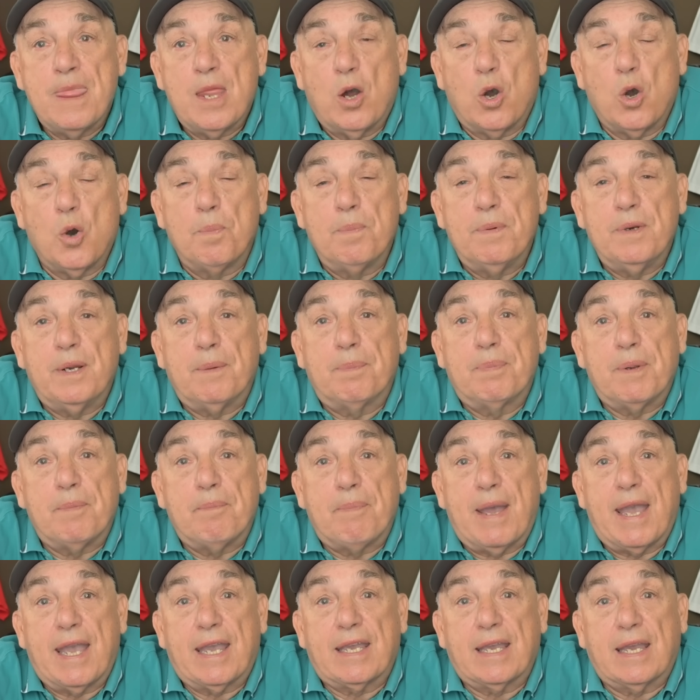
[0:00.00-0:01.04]
Open up your
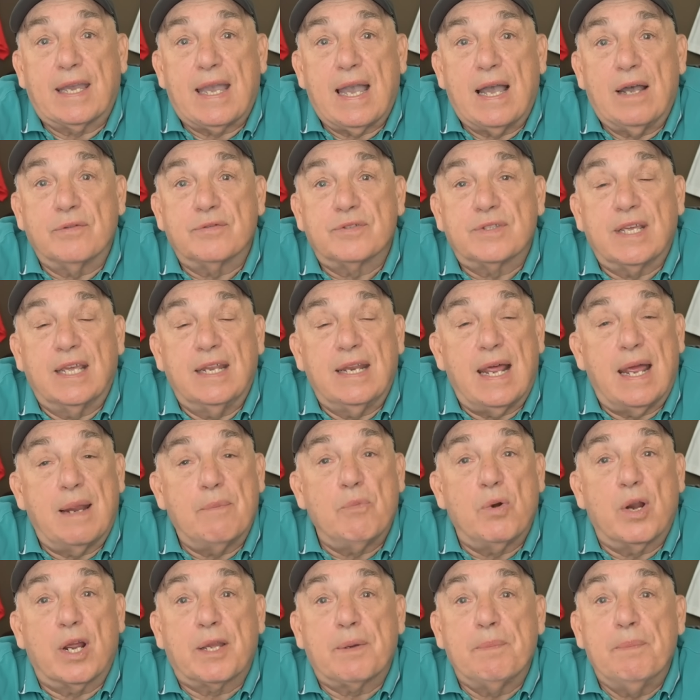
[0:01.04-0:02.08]
bank accounts. And
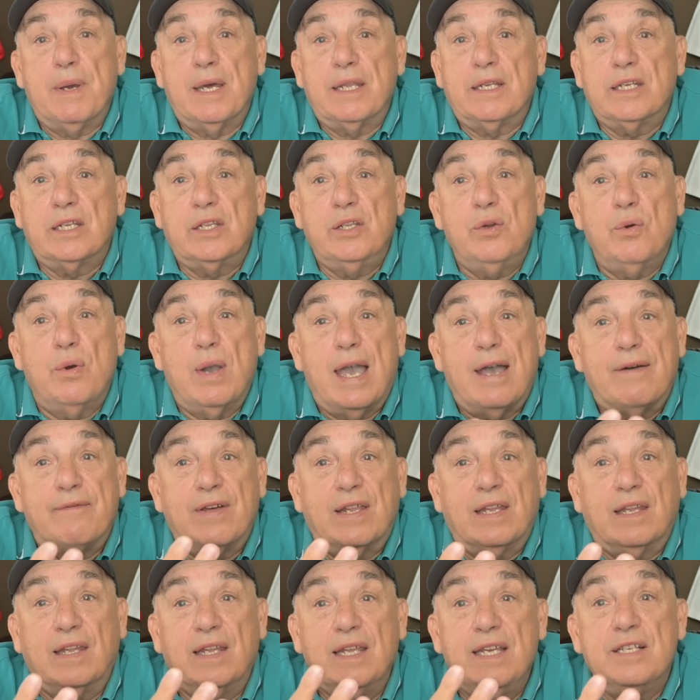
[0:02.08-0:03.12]
I'm recommending you have
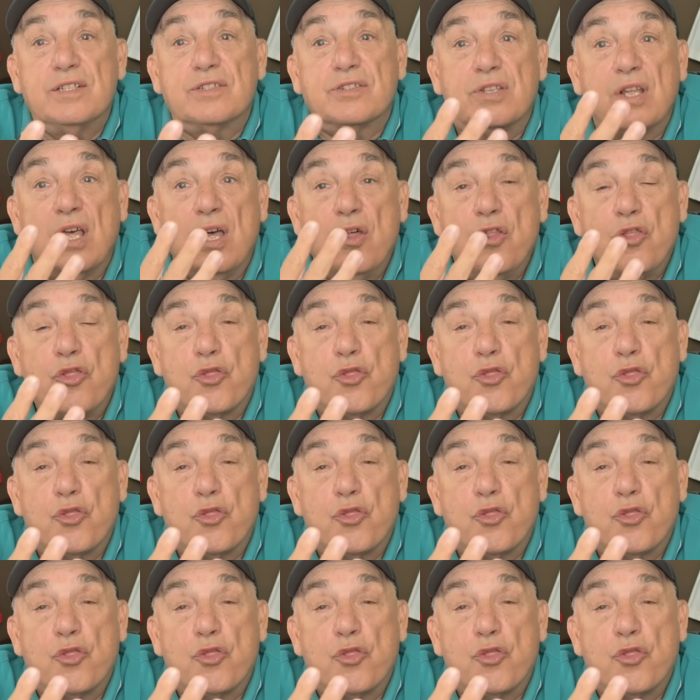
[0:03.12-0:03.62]
at least